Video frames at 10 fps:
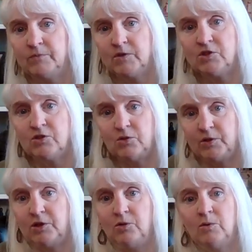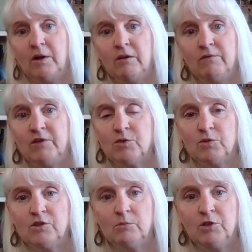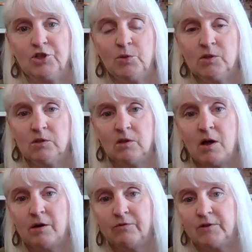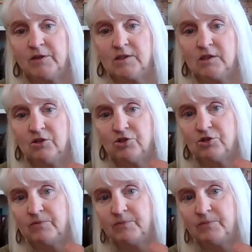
So cute. I love this one so much. It was a lot of fun to stitch.